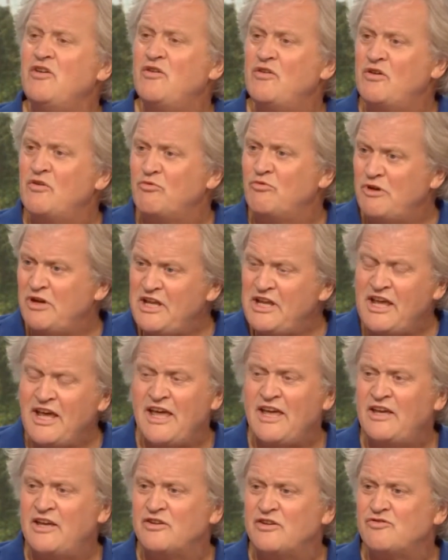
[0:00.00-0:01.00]
Mm-hmm. You can
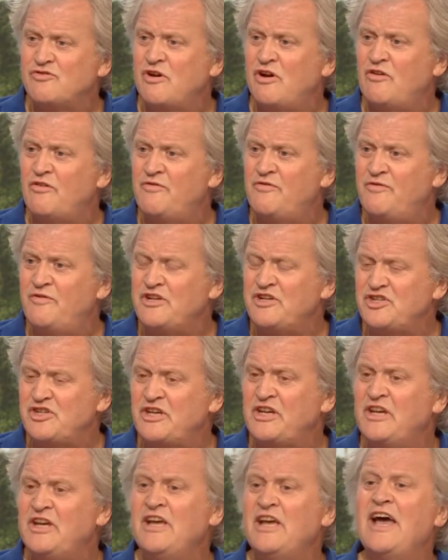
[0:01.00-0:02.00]
regain control of
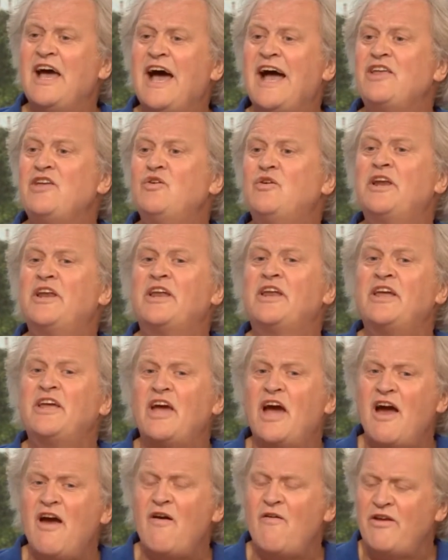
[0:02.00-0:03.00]
fishing, and you can
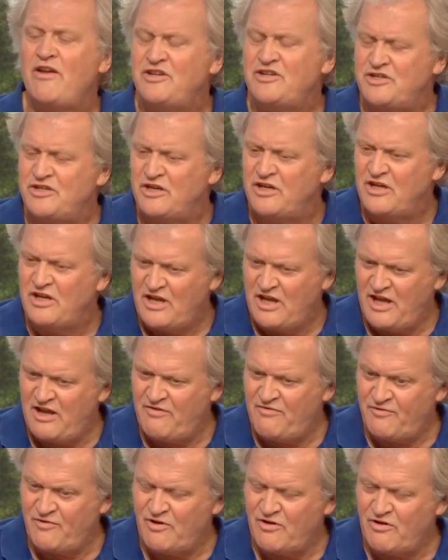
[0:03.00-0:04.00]
encourage
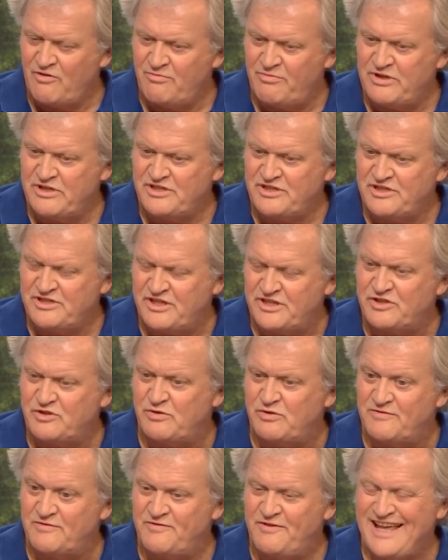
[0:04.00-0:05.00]
foreign
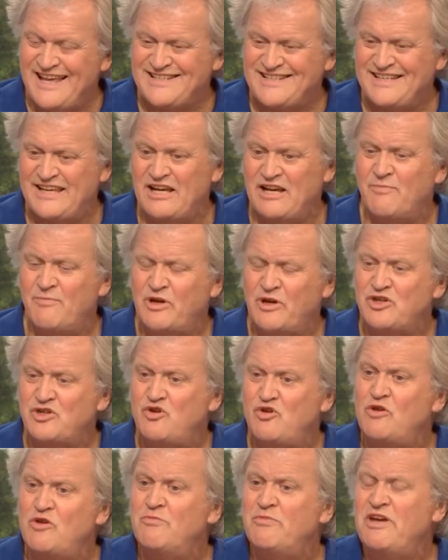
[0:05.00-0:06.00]
businesses to invest here,
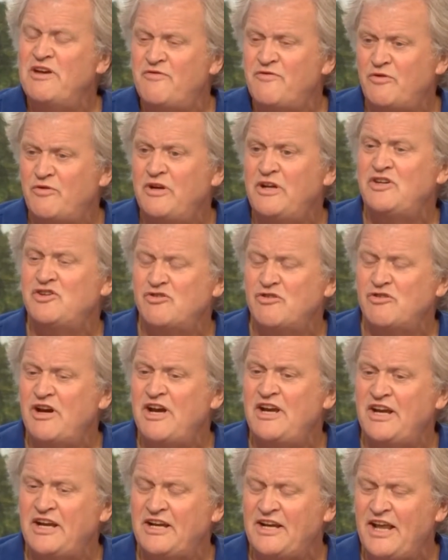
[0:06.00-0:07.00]
because you can be a free
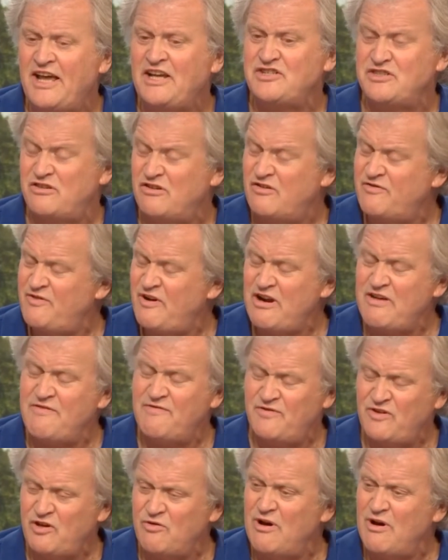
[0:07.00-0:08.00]
trading nation. There are
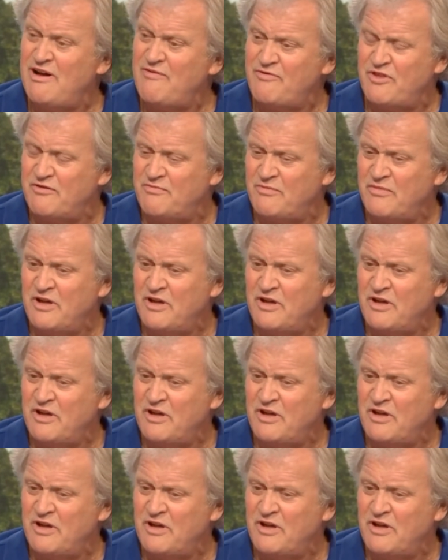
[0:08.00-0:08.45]
very few of